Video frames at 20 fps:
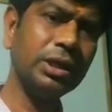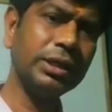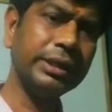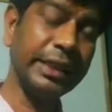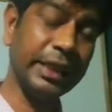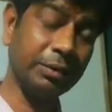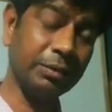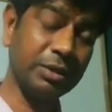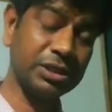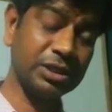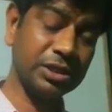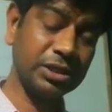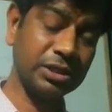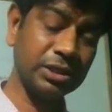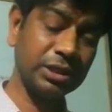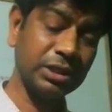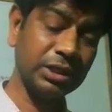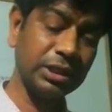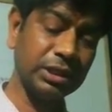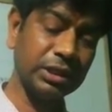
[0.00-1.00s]
There was
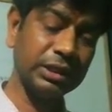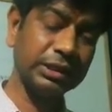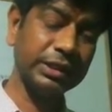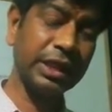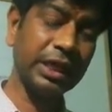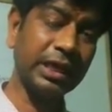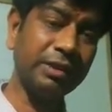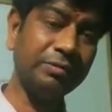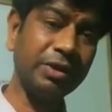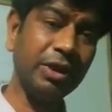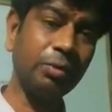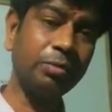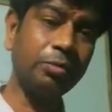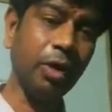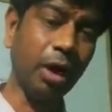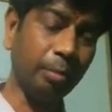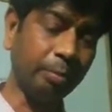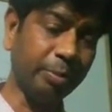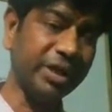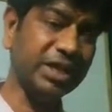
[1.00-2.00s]
the level of
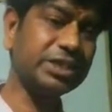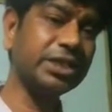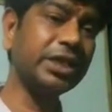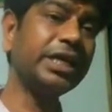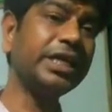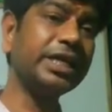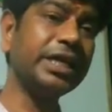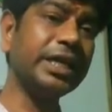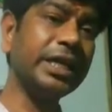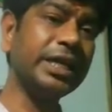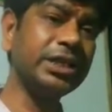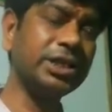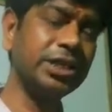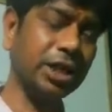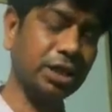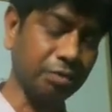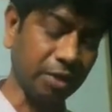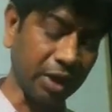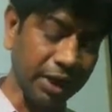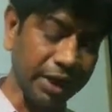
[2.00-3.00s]
competition increased, the
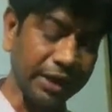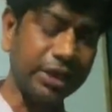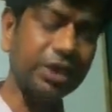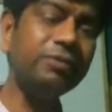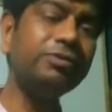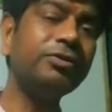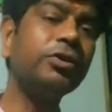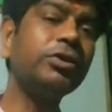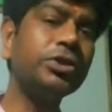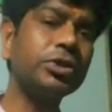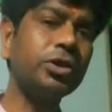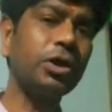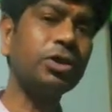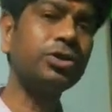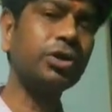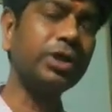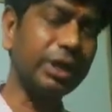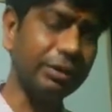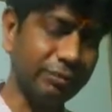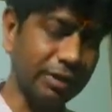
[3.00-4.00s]
quality of goods
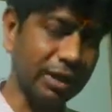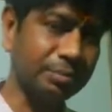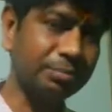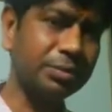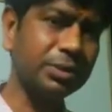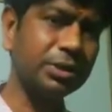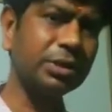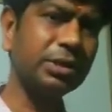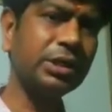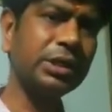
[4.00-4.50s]
also developed,